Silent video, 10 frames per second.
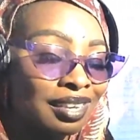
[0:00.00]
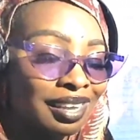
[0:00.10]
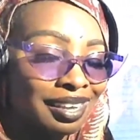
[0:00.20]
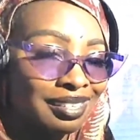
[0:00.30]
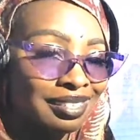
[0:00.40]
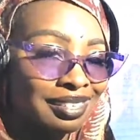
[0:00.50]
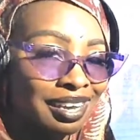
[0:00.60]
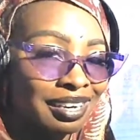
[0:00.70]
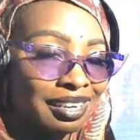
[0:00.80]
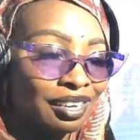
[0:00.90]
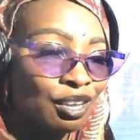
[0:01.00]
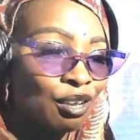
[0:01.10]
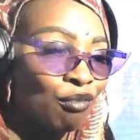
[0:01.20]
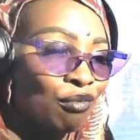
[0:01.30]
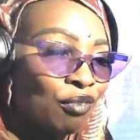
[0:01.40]
exotic,
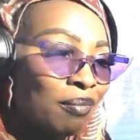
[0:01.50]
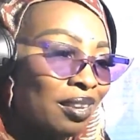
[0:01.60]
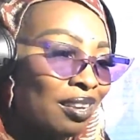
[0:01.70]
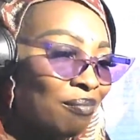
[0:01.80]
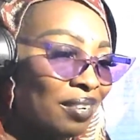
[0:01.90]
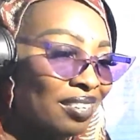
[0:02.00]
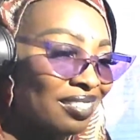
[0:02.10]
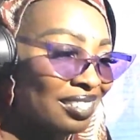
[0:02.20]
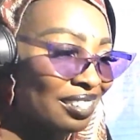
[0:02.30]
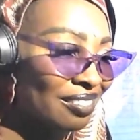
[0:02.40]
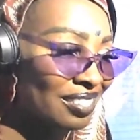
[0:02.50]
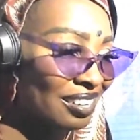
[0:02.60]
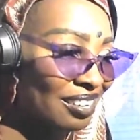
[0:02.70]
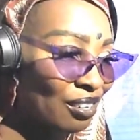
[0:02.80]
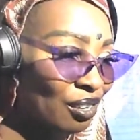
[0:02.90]
feminine mothers of song,